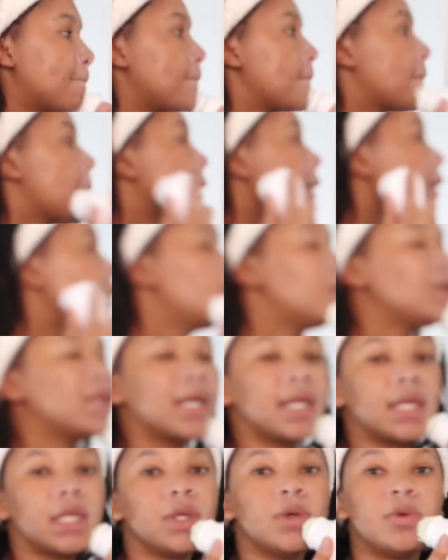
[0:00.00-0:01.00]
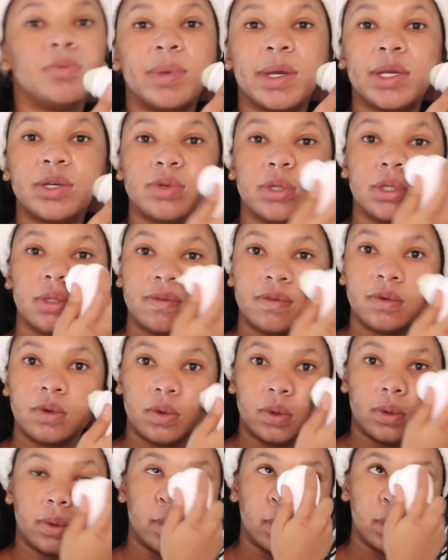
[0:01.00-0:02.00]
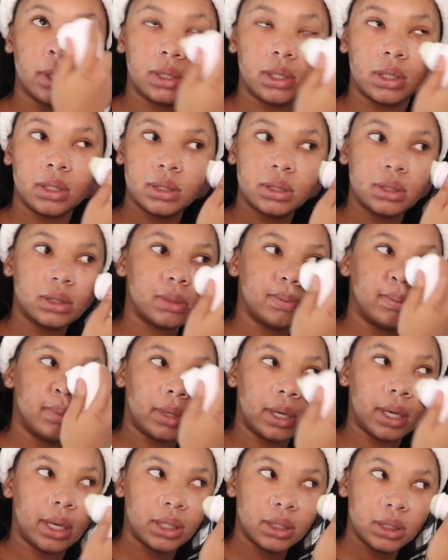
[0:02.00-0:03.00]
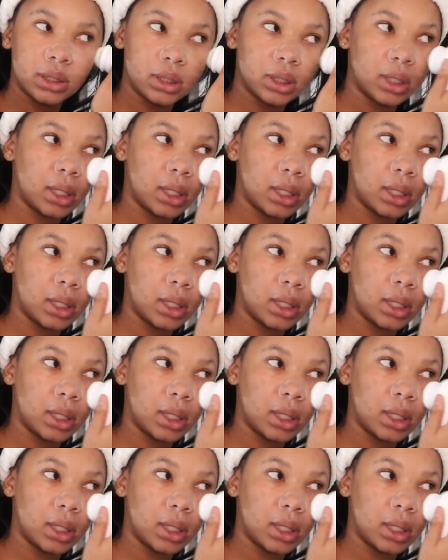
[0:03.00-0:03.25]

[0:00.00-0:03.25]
I need to get new batteries for this brush.